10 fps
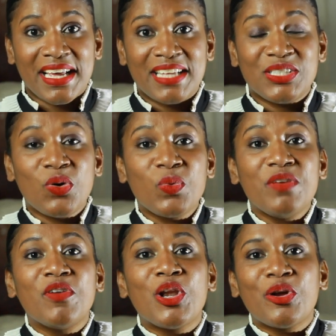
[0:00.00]
and so
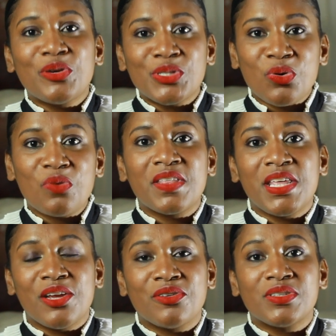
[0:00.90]
we've learned over the
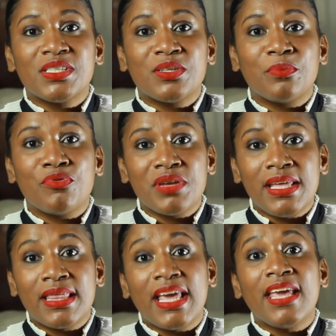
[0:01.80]
years to
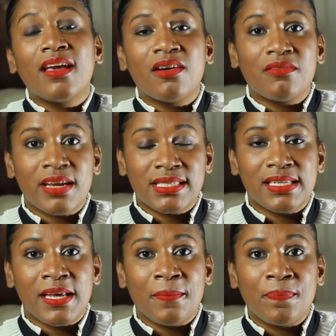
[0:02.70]
breathe
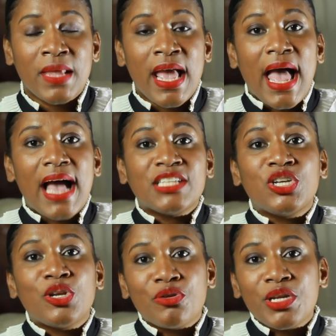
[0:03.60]
incorrectly. And
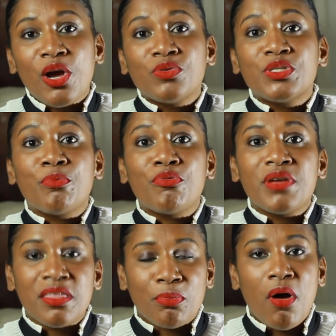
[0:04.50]
learning how to
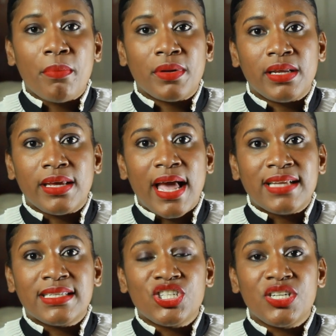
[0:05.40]
breathe properly
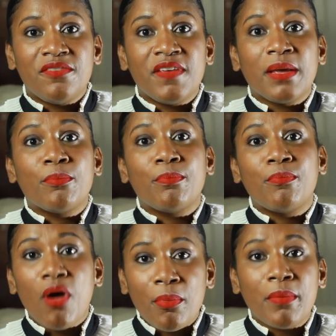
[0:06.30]
and achieving
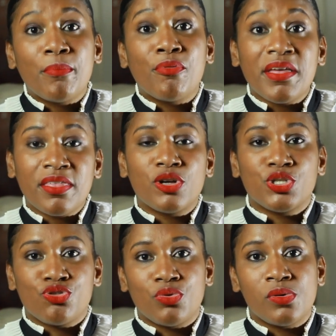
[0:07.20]
proper breath
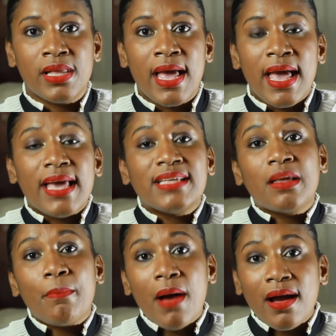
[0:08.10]
control is
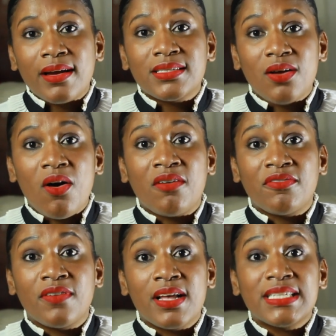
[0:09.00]
a part of
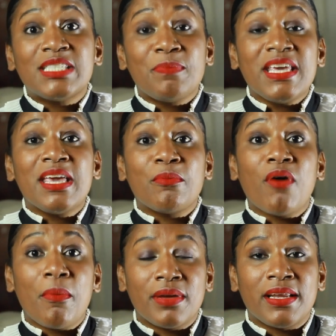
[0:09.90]
speaking
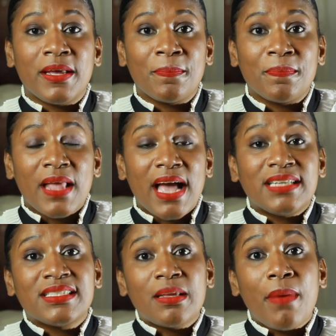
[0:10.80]
properly.
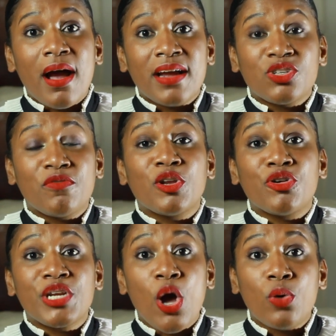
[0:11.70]
And it's a part of
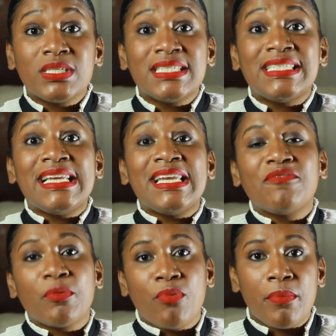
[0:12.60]
learning how to
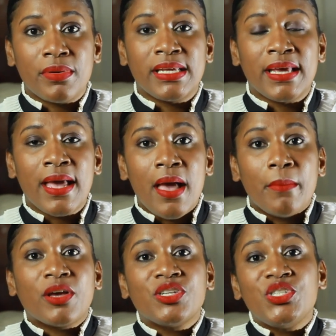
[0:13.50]
deliver properly
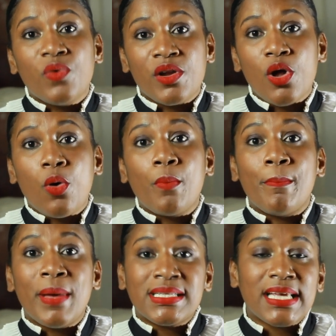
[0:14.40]
because you are now
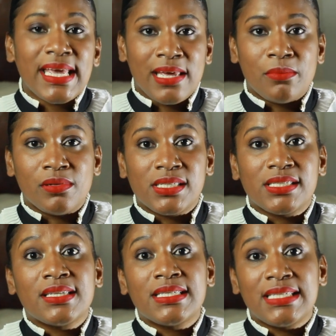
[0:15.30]
better able to
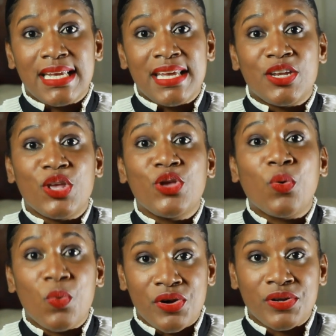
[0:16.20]
sustain
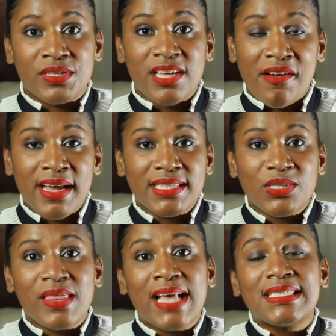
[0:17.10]
your words. All right,
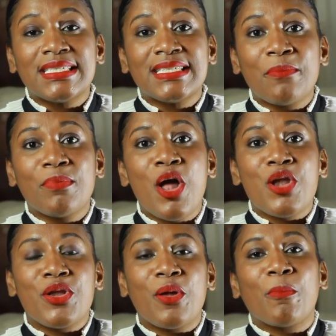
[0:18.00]
so that's step
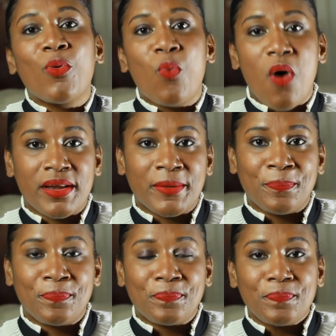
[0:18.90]
number one.
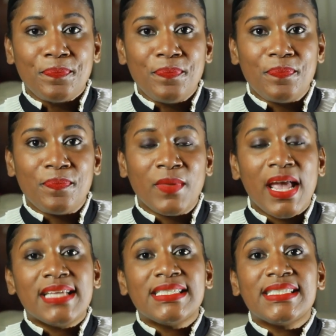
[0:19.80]

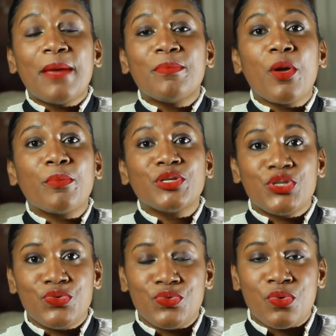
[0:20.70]
Step number
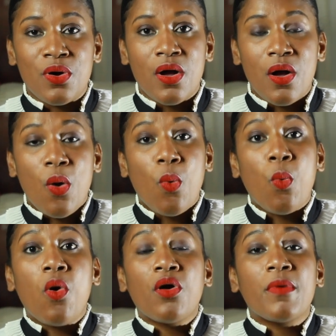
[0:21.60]
two
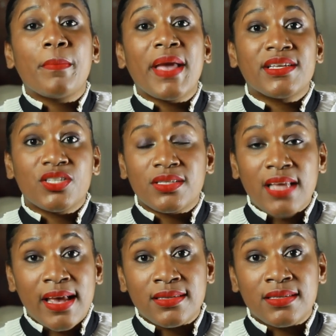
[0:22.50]
warm up
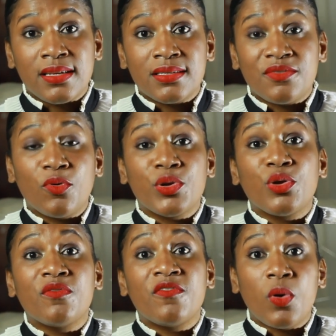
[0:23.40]
exercises for
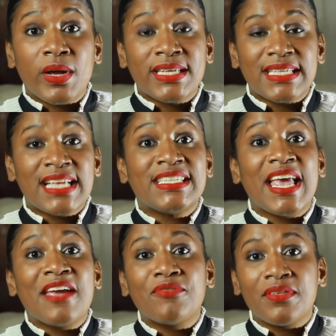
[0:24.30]
your voice and
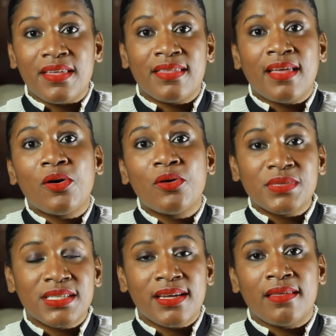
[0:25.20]
everything
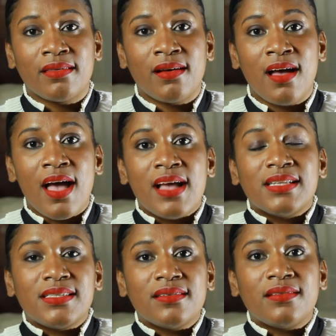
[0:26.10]
comes together
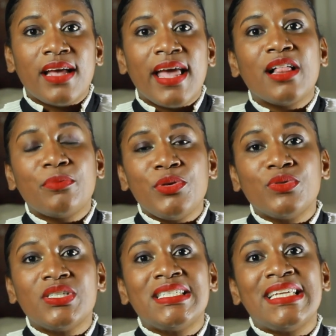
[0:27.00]
to help
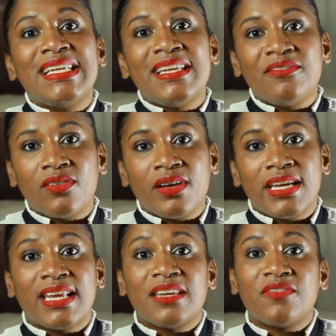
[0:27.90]
you to deliver
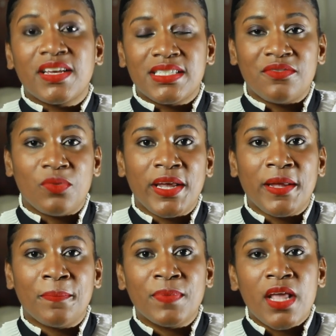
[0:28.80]
in an effective
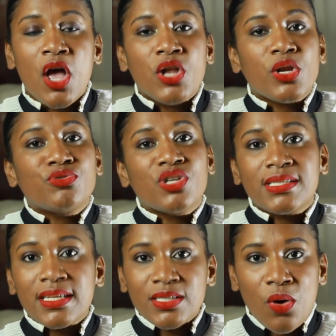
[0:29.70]
way. Now,
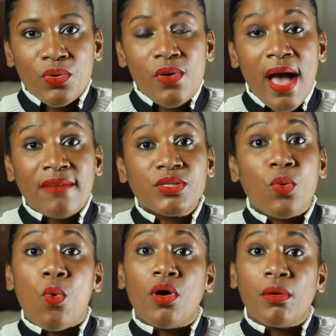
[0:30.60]
just as how you have to
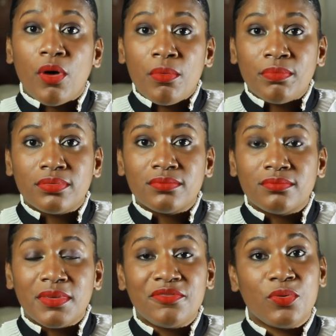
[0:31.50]
warm up
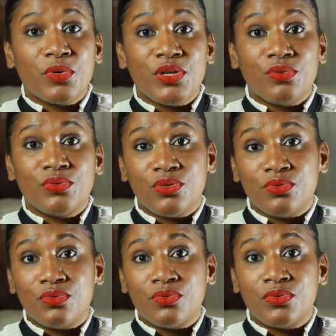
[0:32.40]
before you
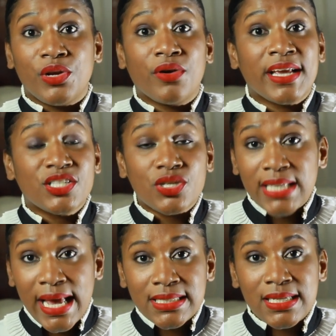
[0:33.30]
do your
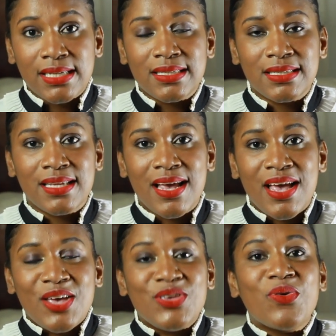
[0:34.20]
exercises,
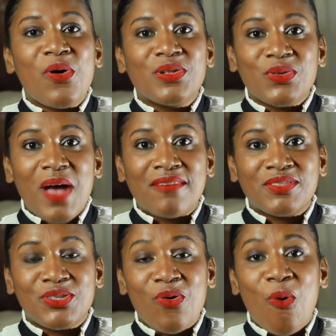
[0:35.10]
you also
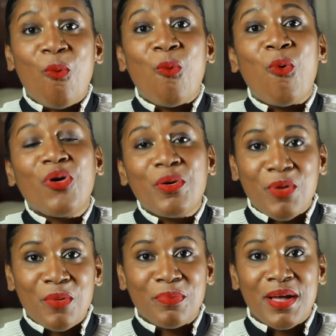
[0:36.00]
have to warm
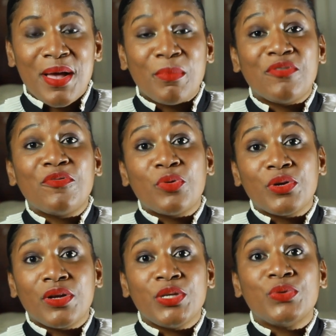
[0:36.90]
up before
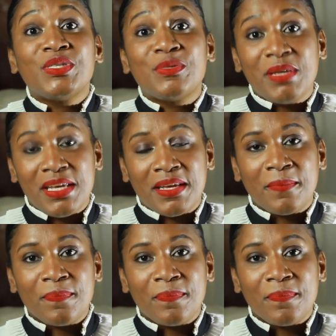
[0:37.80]
you speak.